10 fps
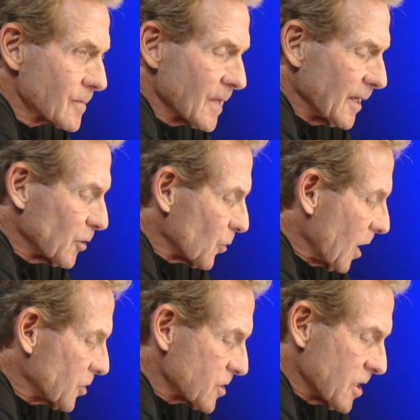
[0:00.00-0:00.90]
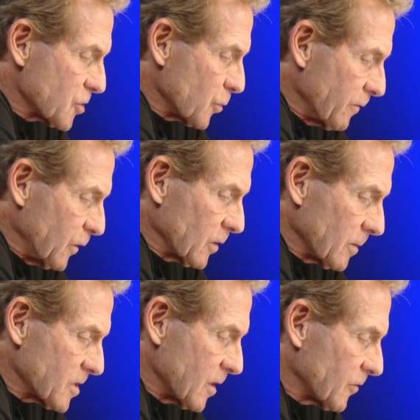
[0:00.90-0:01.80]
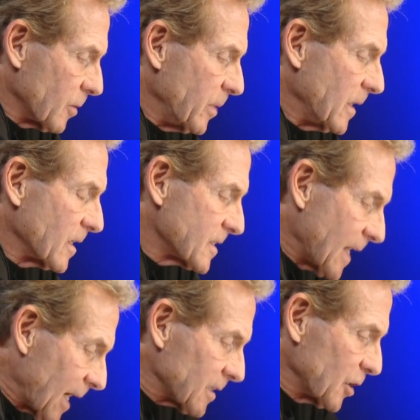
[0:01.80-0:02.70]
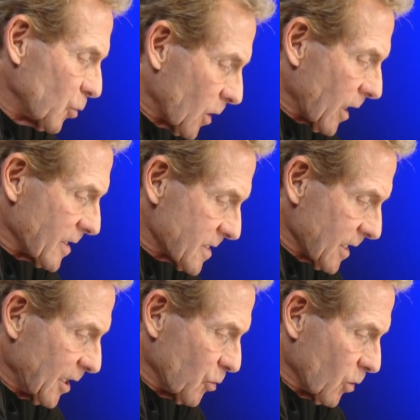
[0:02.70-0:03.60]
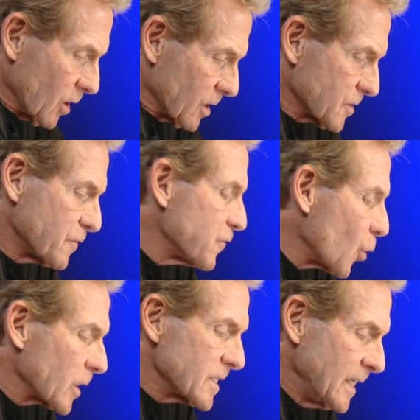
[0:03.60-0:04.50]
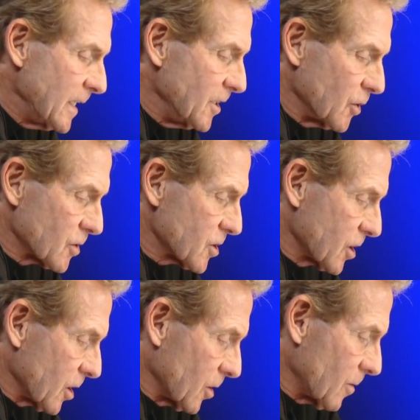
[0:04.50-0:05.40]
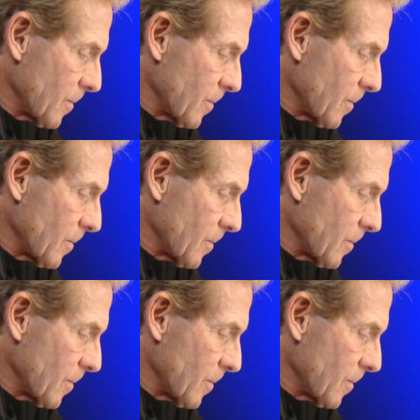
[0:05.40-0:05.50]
Aaron Rodgers has revealed himself to be exactly what I said he was 14 years ago